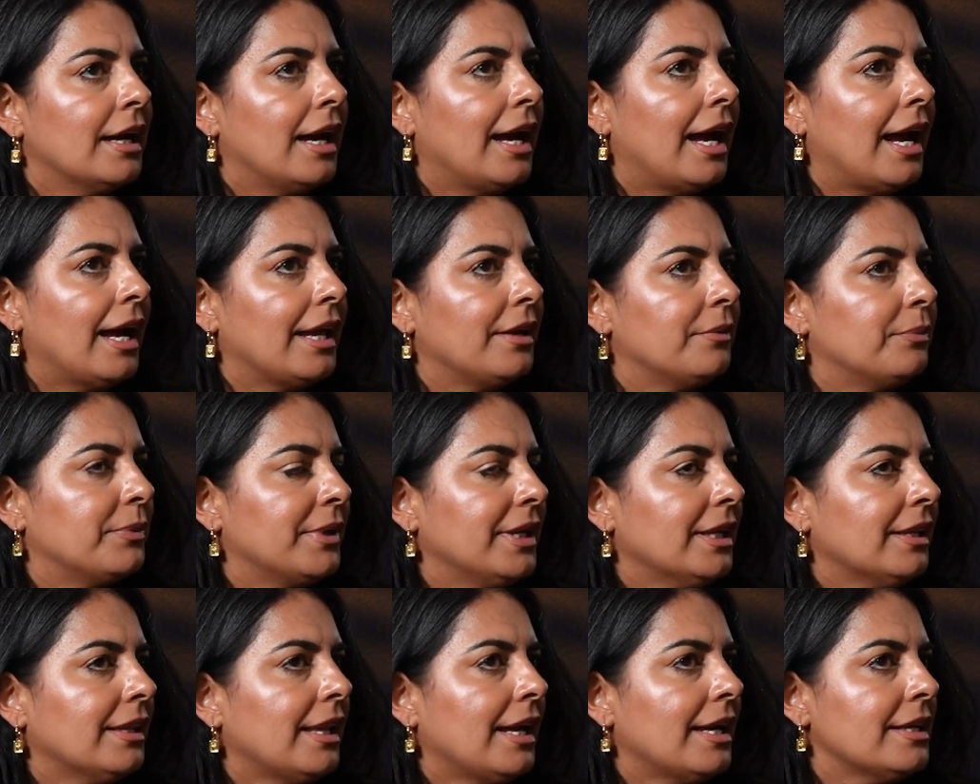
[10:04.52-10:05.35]
I
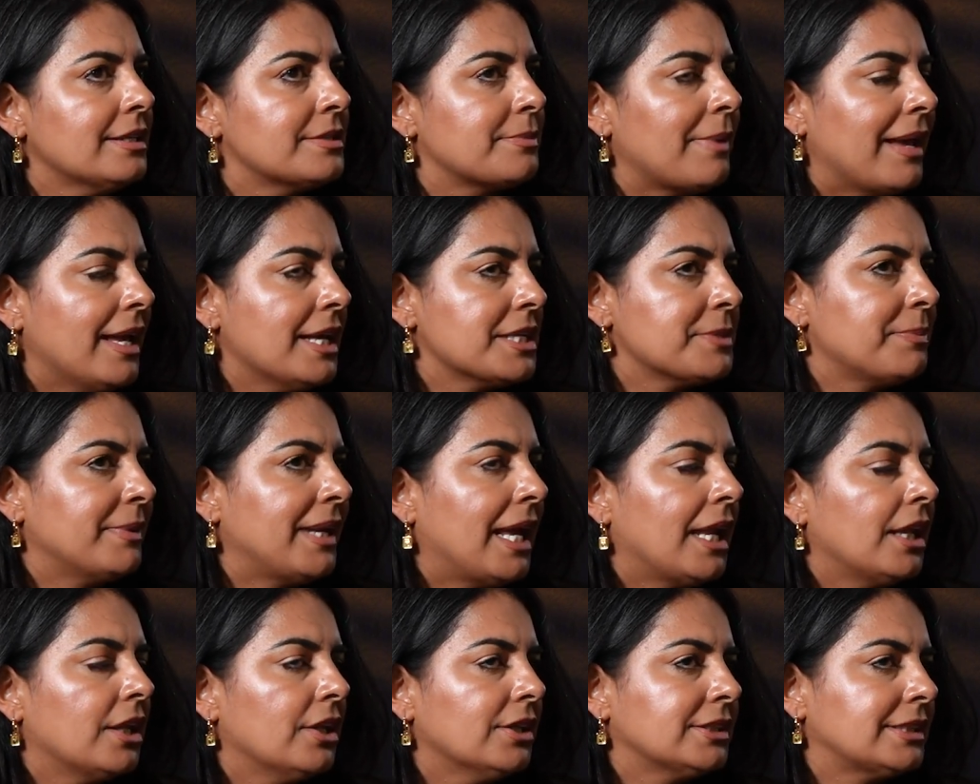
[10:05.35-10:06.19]
realized, my husband
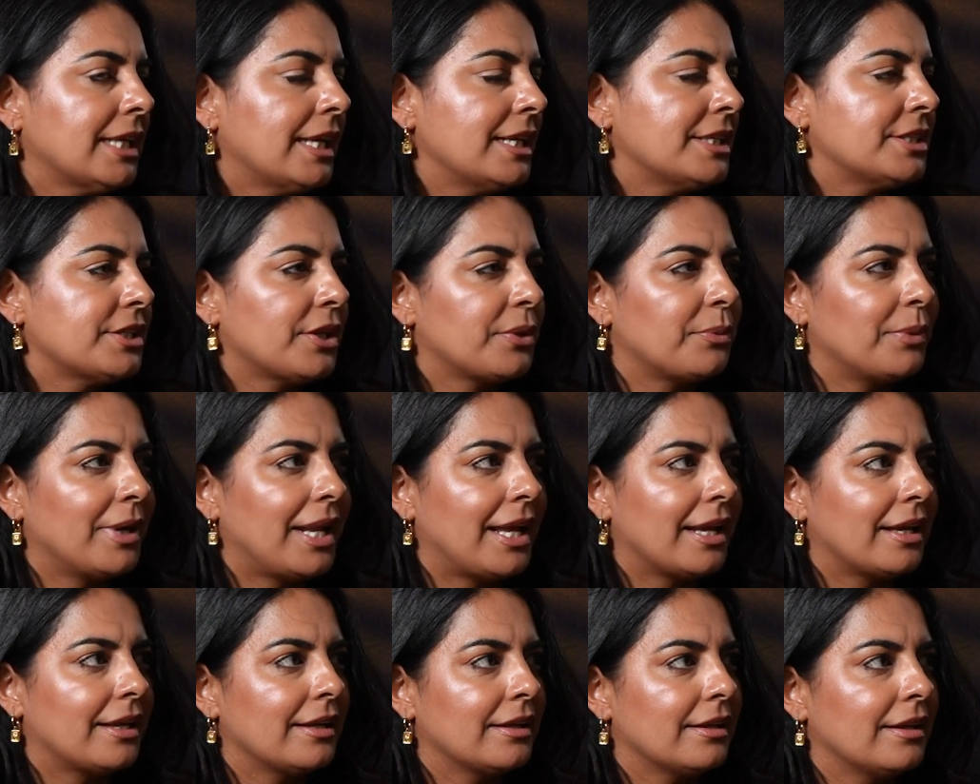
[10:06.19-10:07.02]
and I looked at each other, we're
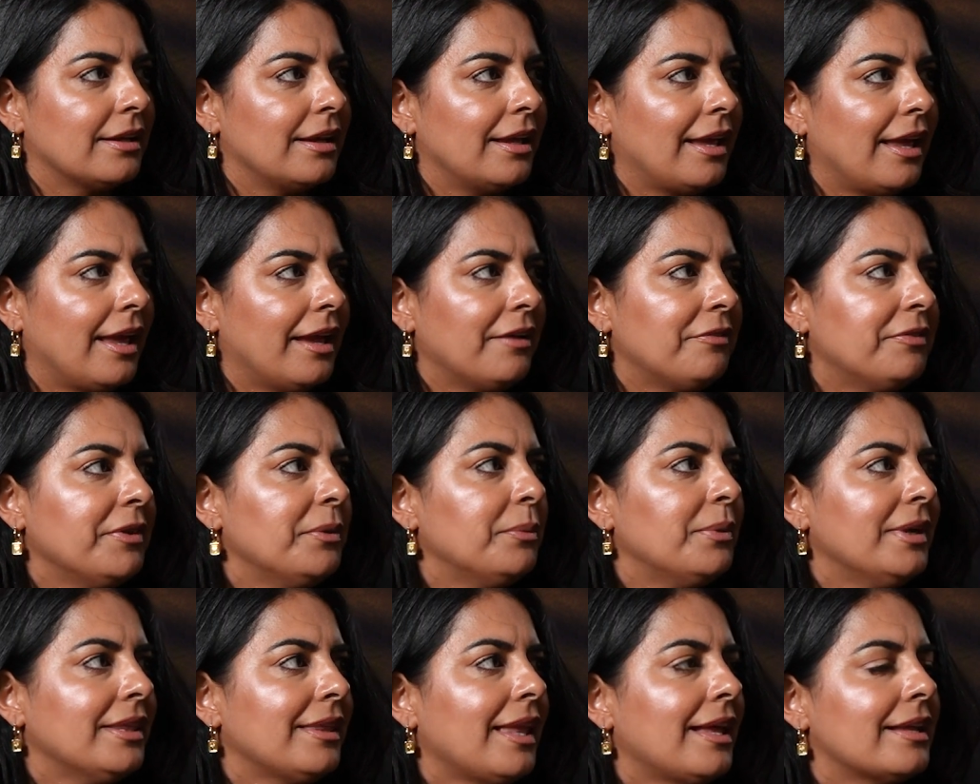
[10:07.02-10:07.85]
like,
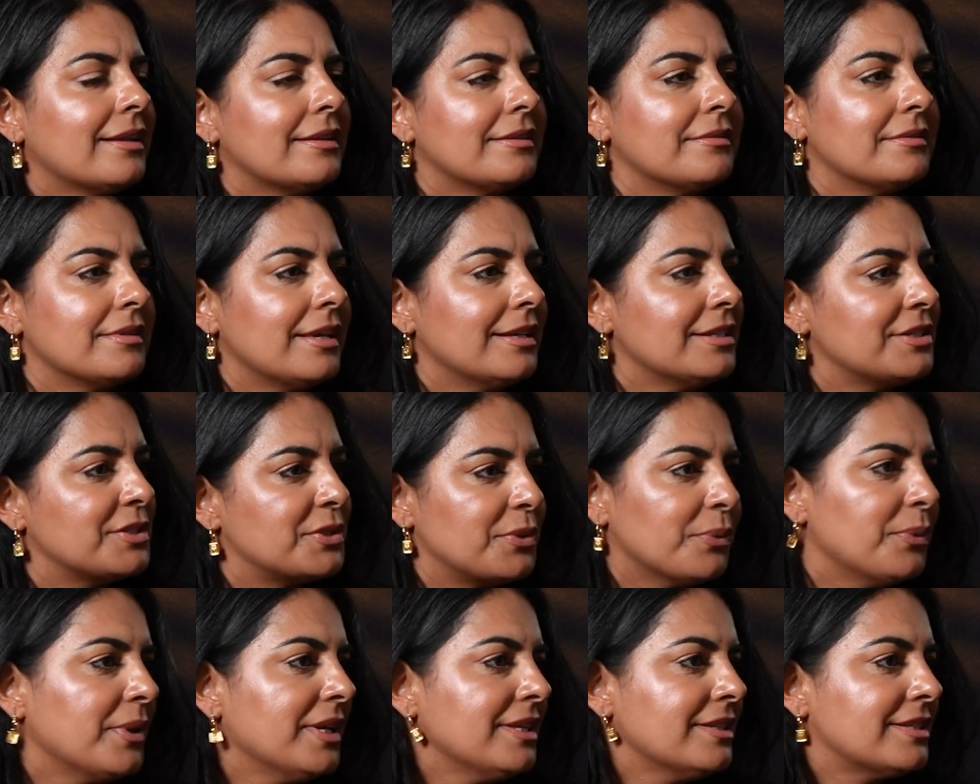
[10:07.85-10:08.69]
everyone that is
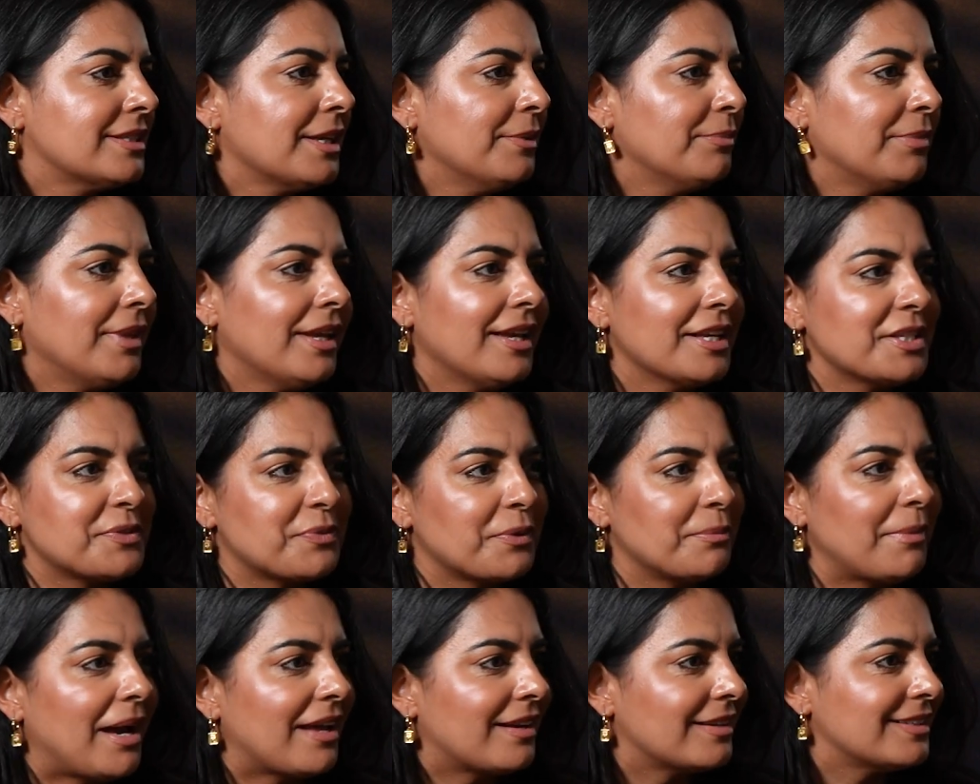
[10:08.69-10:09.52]
doing something is
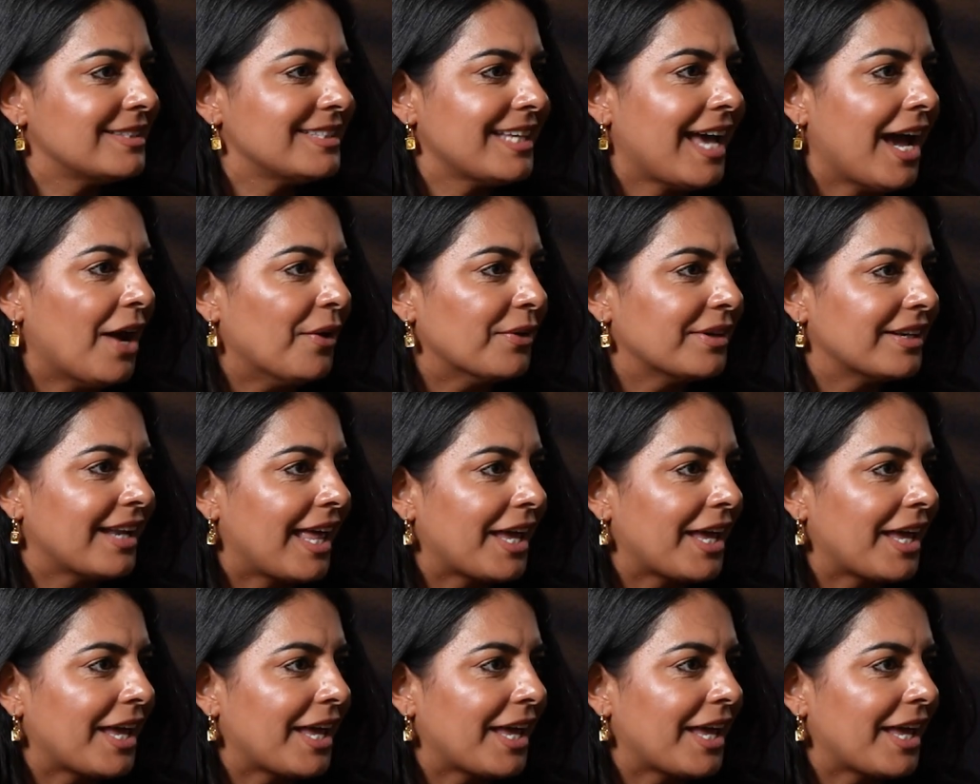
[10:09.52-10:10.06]
from out of town.